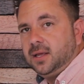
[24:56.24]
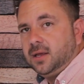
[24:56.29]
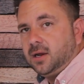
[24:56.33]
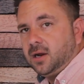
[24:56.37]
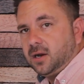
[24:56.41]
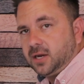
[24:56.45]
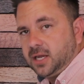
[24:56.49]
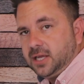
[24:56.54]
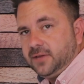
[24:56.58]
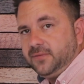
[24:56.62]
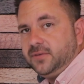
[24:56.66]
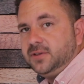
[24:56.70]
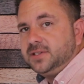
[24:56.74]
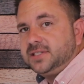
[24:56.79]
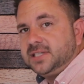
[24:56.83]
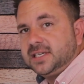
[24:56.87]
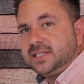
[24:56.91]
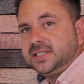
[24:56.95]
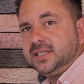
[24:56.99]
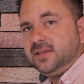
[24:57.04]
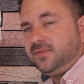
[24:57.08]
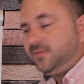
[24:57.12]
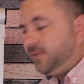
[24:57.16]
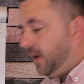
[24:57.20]
or give you
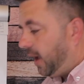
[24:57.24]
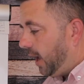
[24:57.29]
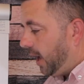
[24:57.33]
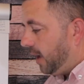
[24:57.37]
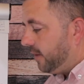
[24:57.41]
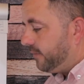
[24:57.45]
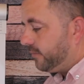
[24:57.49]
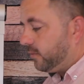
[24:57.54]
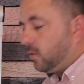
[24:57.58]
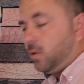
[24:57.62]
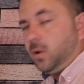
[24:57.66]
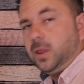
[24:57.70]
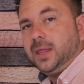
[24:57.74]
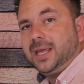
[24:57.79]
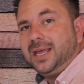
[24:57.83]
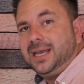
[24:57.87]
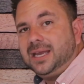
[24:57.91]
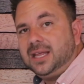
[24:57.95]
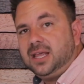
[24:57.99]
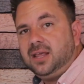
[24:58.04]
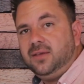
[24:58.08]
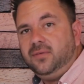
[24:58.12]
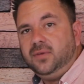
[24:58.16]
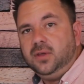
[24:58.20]
65, we're only going
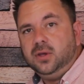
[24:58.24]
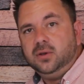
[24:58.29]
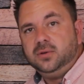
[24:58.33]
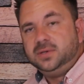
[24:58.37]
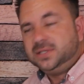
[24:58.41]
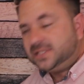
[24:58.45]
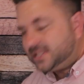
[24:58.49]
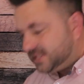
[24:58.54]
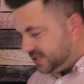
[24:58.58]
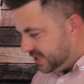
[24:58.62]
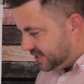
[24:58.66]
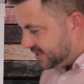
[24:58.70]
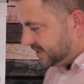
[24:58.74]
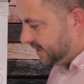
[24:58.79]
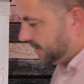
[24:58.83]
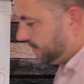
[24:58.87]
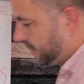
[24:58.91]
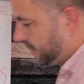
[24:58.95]
to give you 60